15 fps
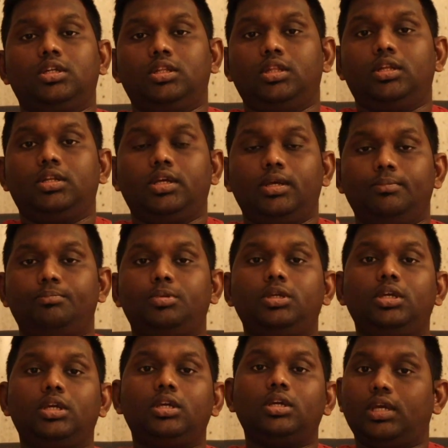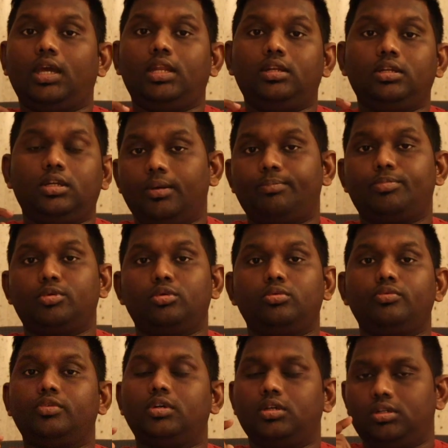then MPA can
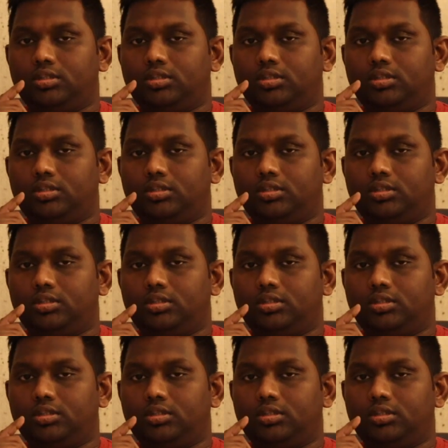approve